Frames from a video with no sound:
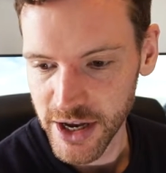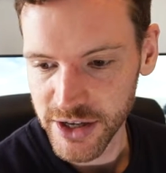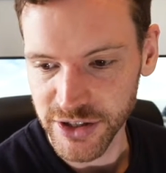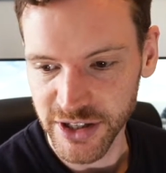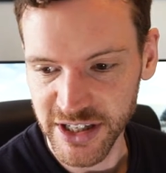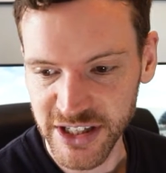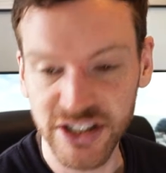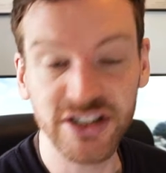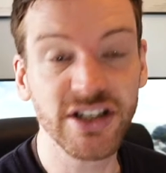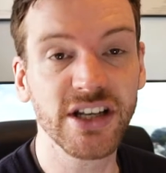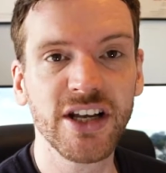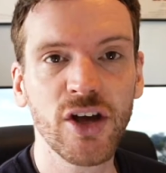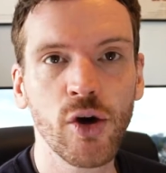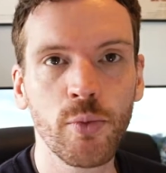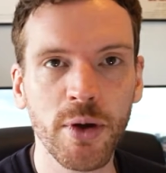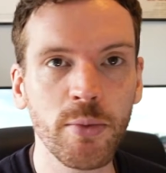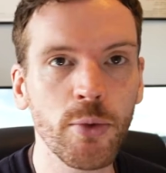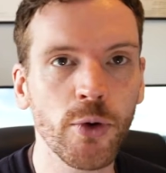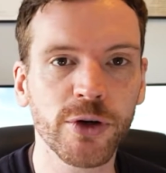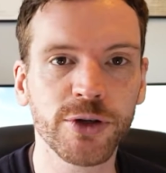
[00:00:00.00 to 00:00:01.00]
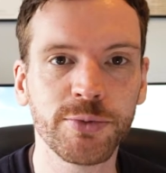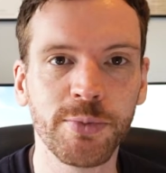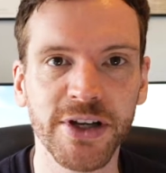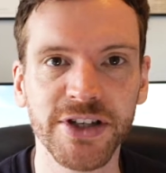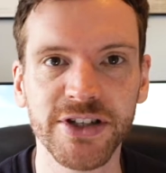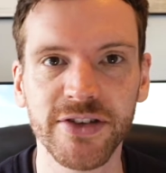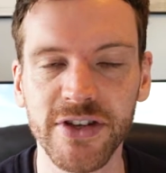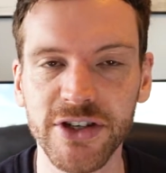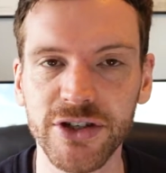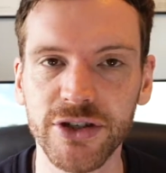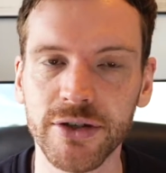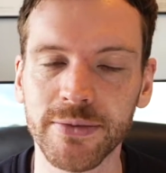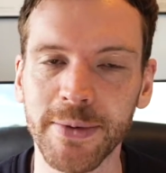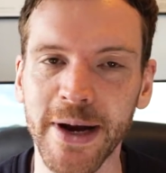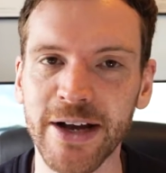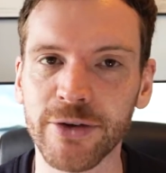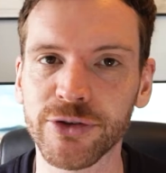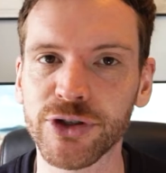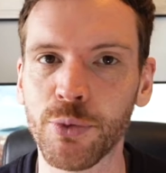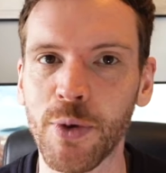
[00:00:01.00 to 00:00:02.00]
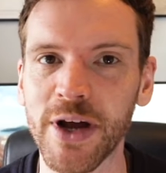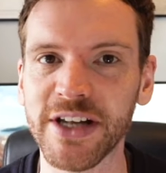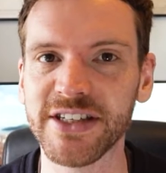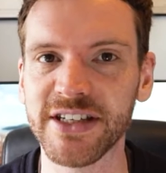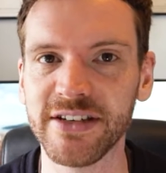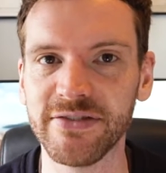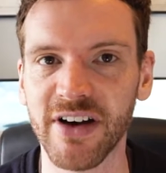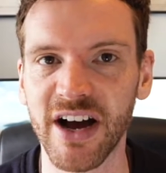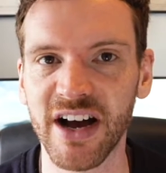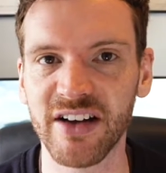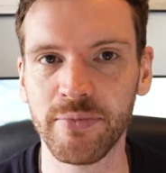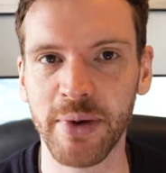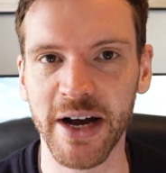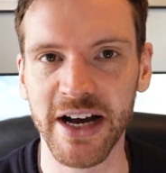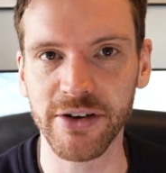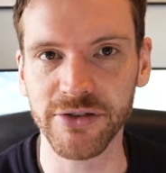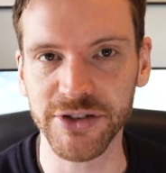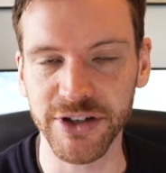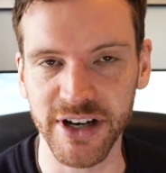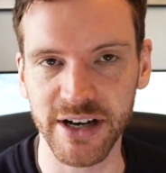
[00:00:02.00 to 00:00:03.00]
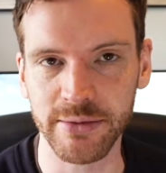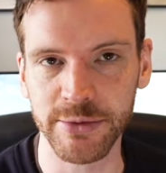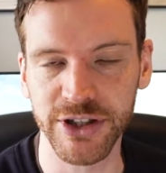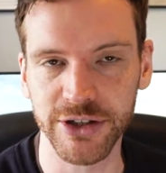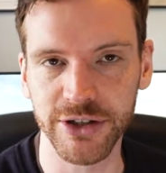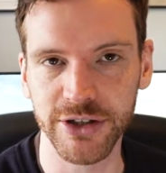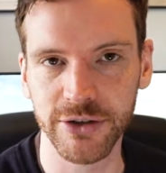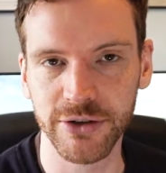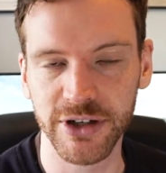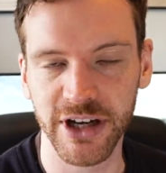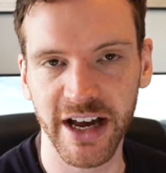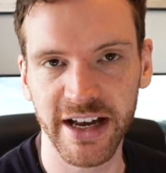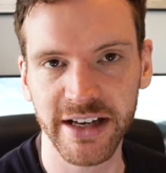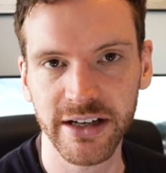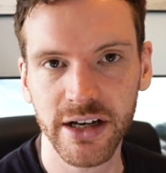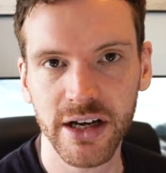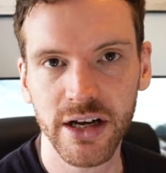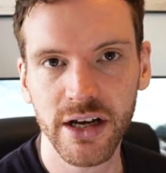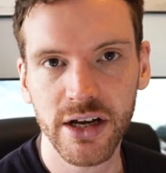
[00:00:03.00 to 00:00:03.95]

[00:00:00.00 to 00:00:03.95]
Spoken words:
So this is a little bit more expensive. This is around £25 on Amazon UK.